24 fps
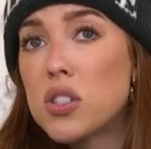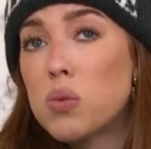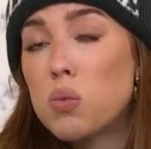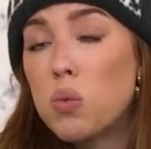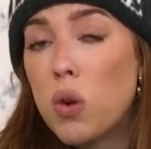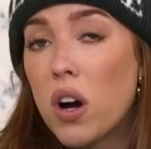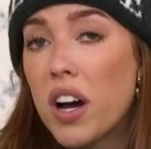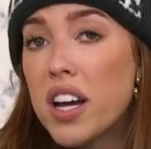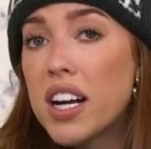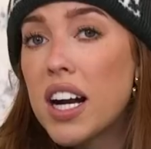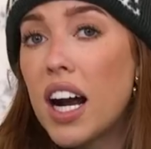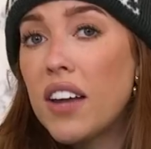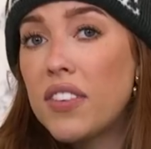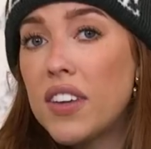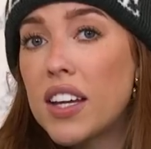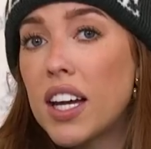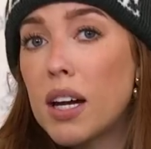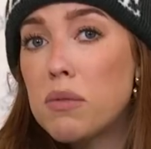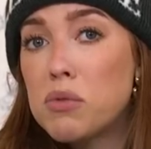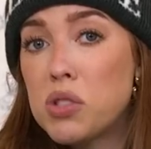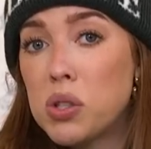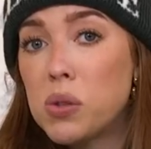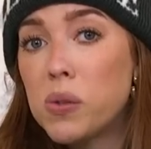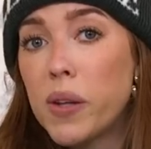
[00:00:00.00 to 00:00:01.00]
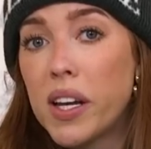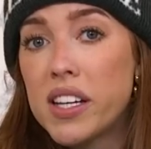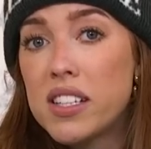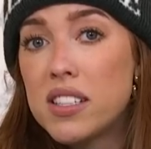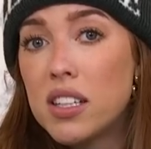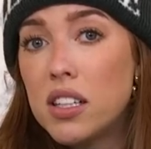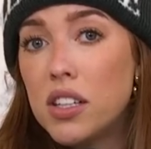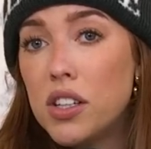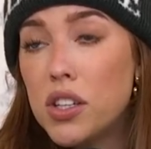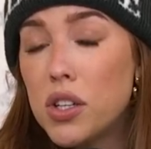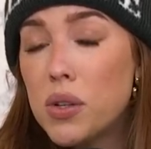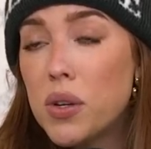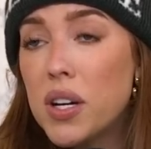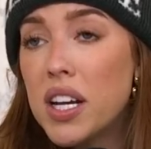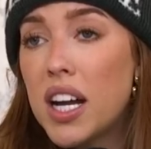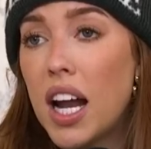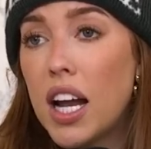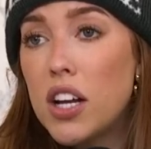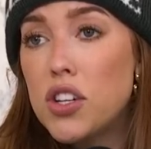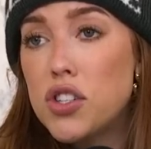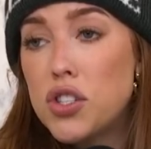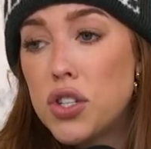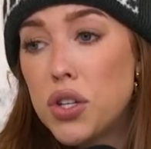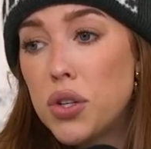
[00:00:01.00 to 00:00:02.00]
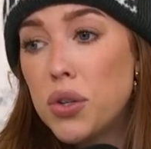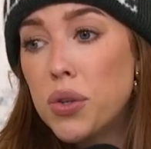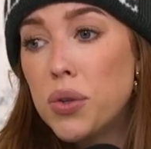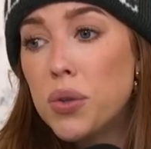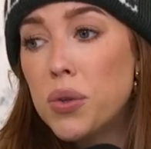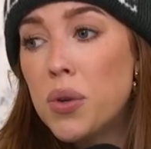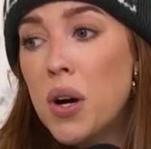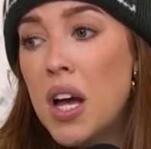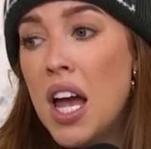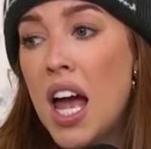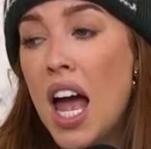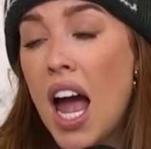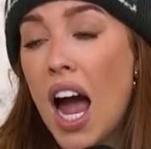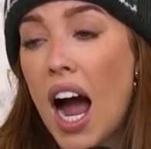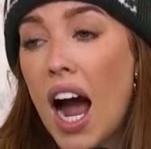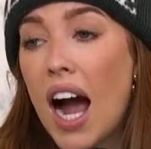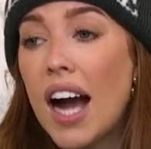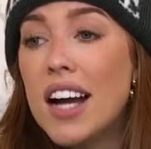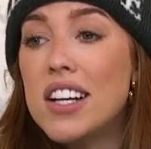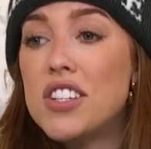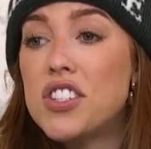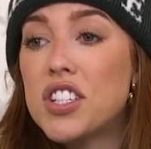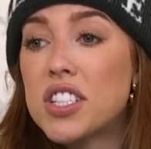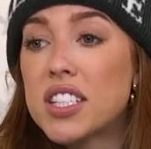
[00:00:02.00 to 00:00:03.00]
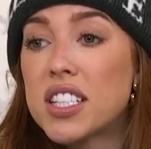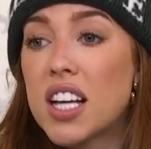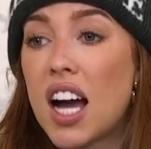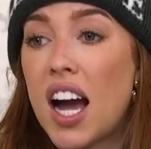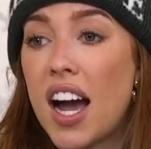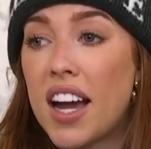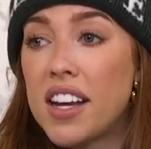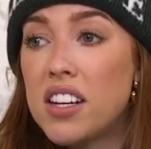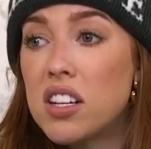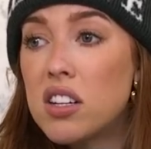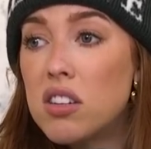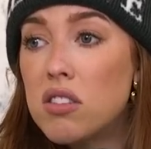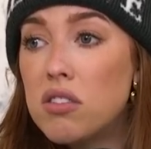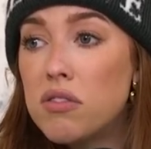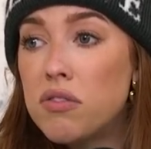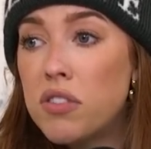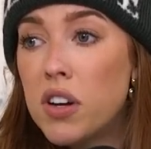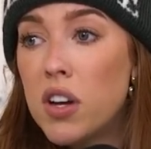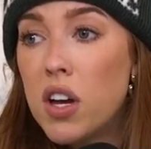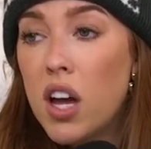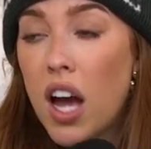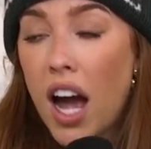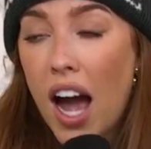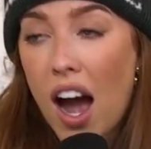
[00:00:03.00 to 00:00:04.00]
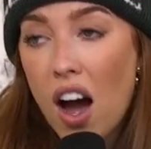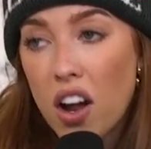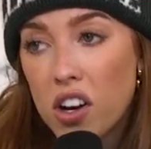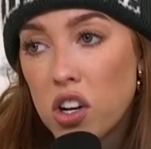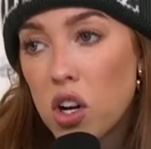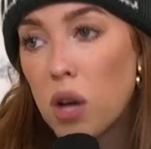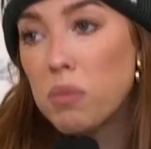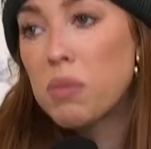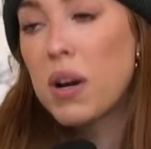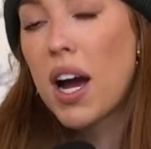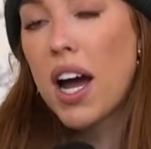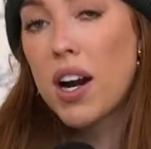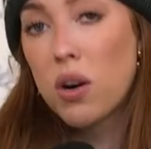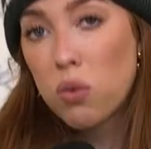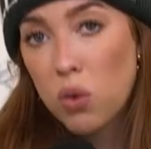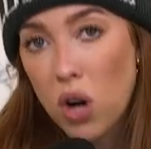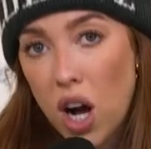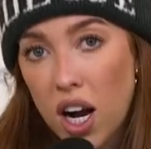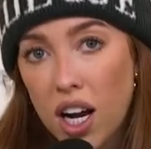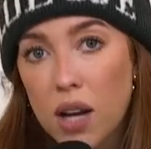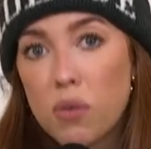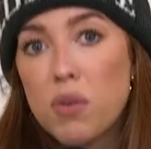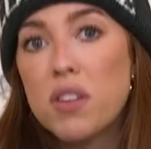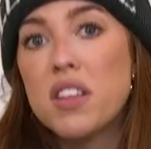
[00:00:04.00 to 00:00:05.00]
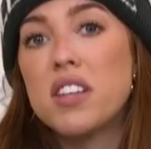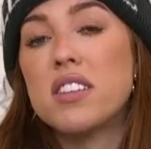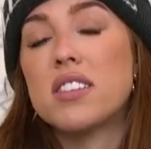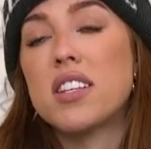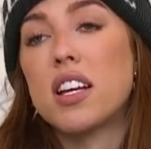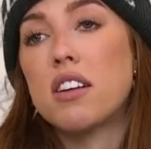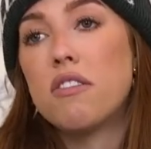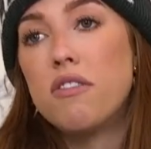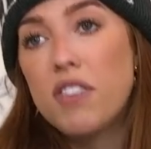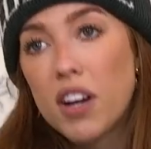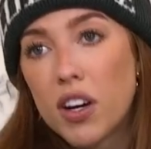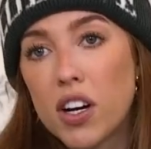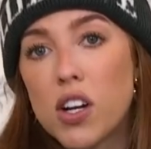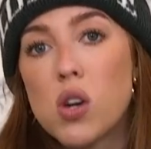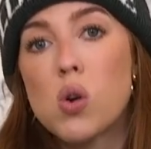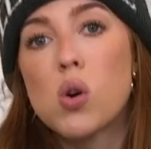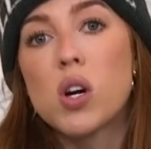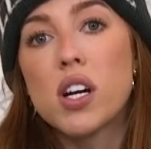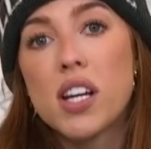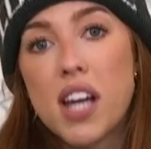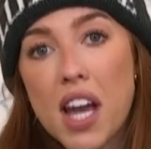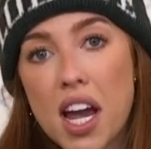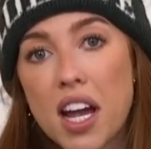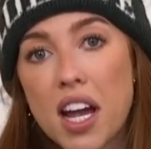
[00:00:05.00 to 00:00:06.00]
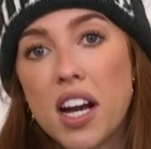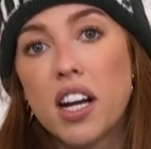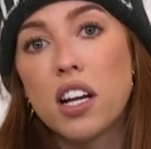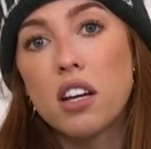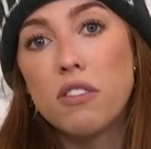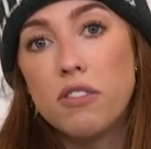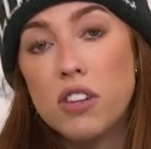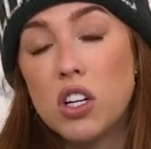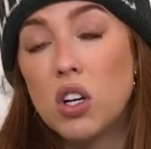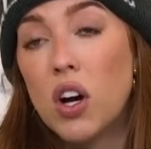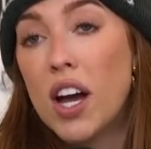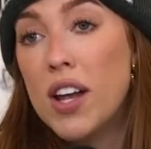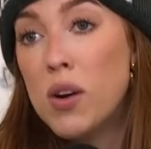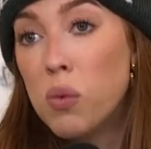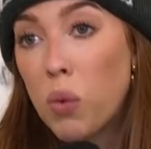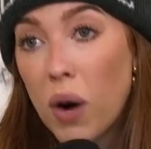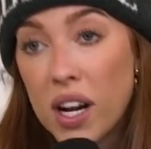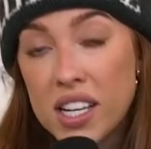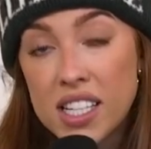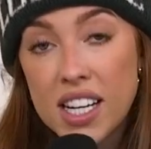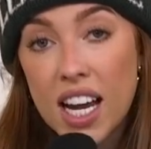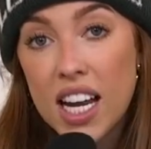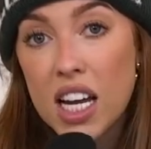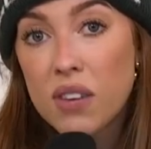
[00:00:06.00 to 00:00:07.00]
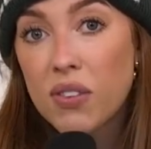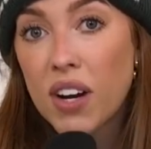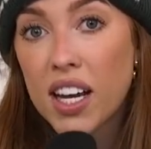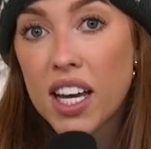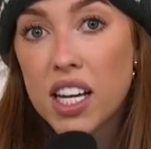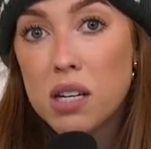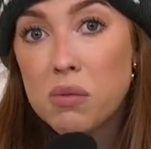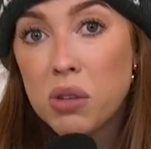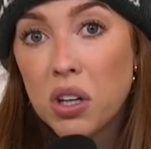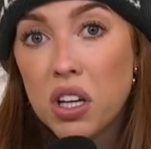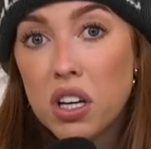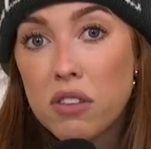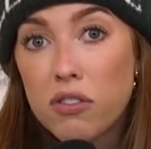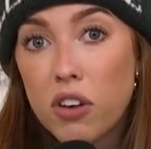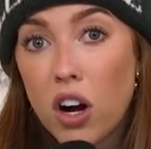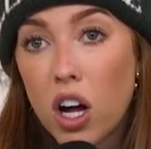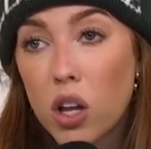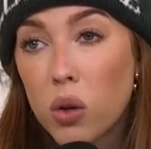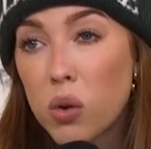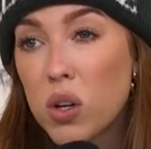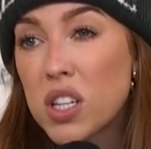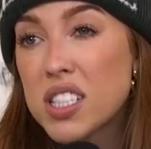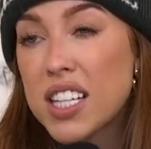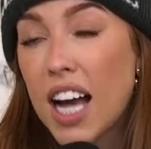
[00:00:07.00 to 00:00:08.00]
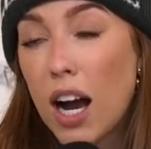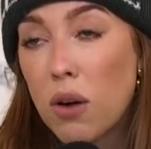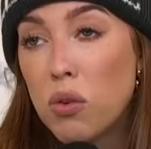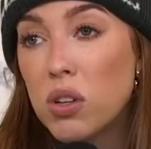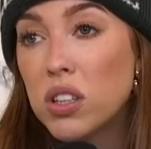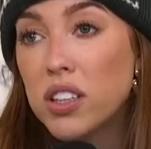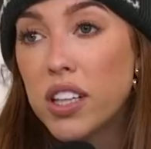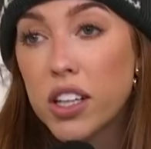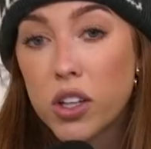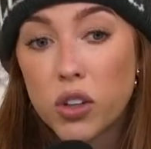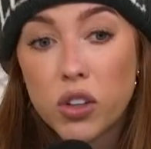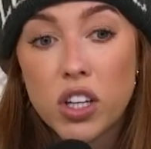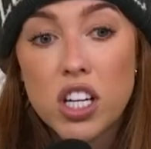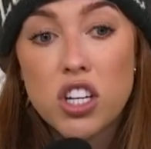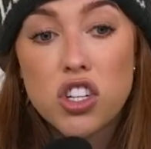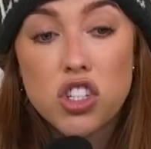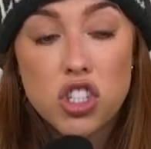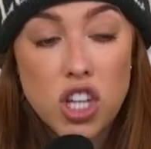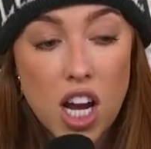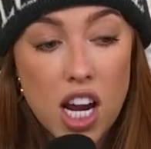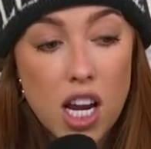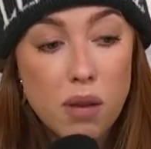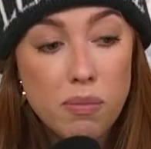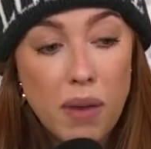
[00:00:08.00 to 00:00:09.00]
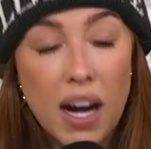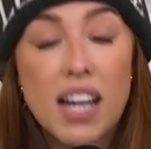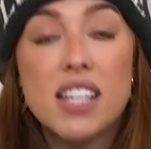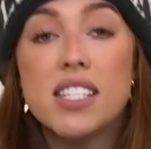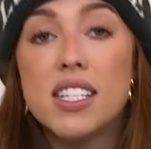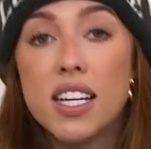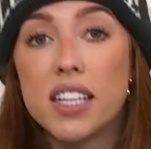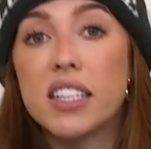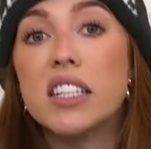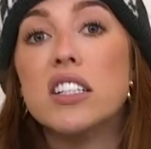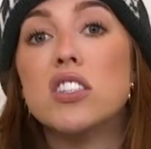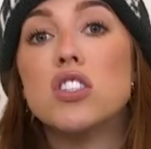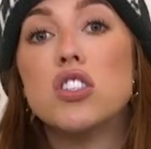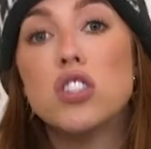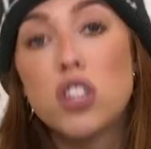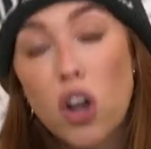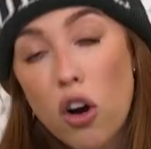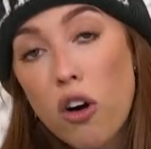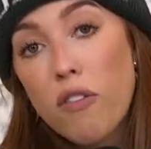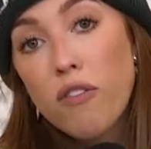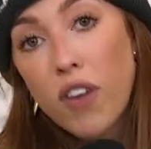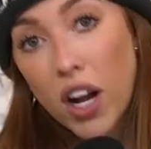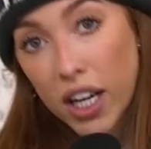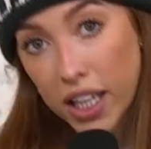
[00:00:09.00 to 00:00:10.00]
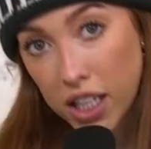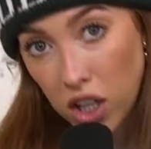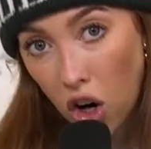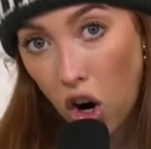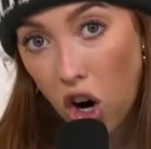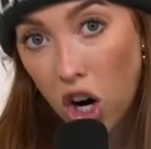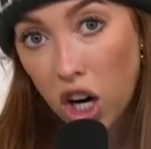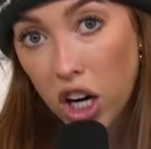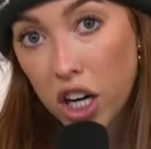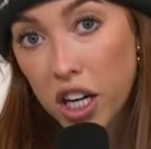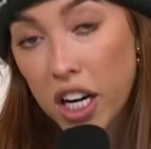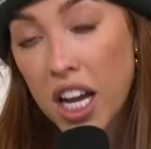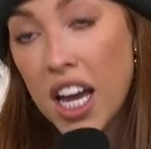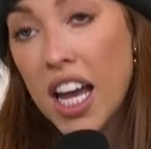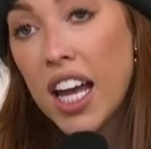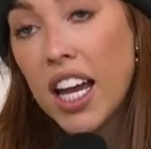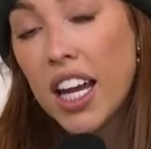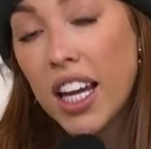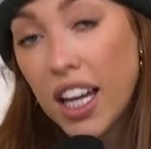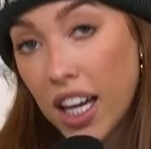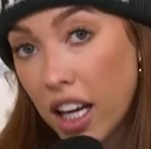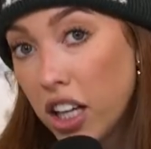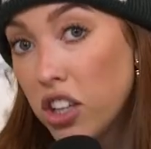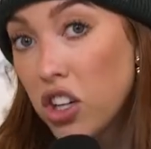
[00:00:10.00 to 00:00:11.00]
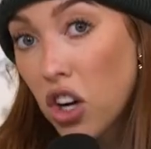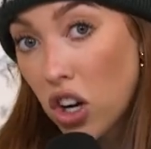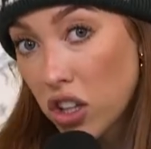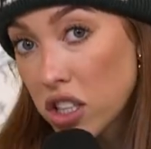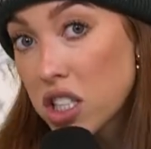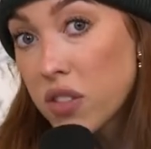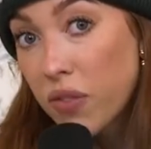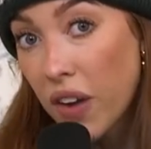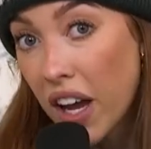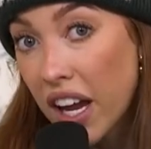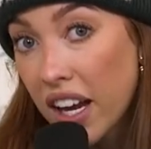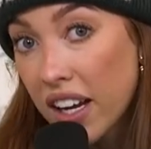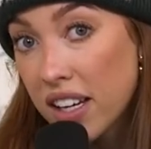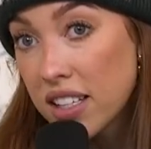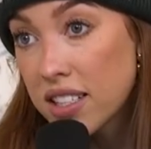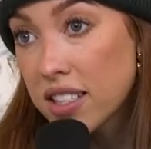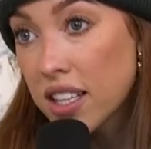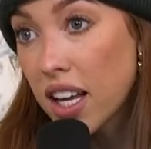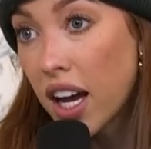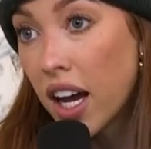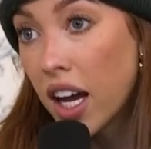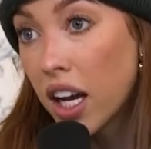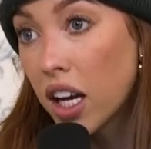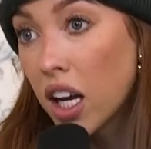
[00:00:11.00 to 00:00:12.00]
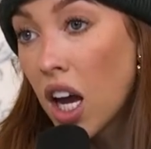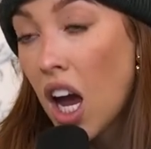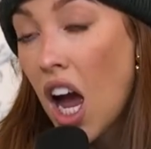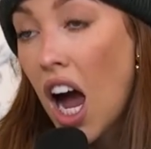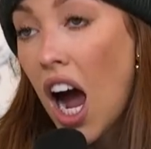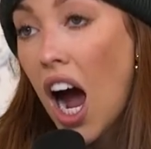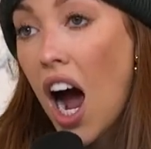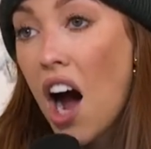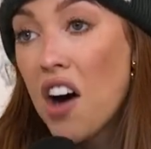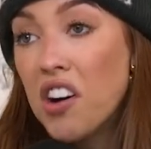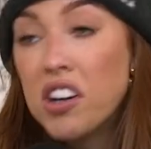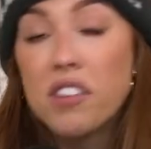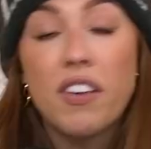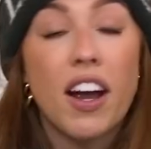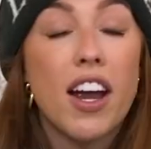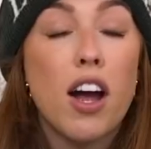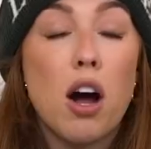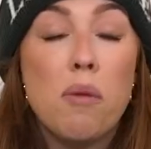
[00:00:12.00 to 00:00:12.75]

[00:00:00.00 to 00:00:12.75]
One, I think I'm too lazy to do it. And two, I know I'm kind of rocking with this like very organic feel. And one day if I hit 1 million followers, I will literally shake my titties so fucking hard in y'all's face. Like, I'll invite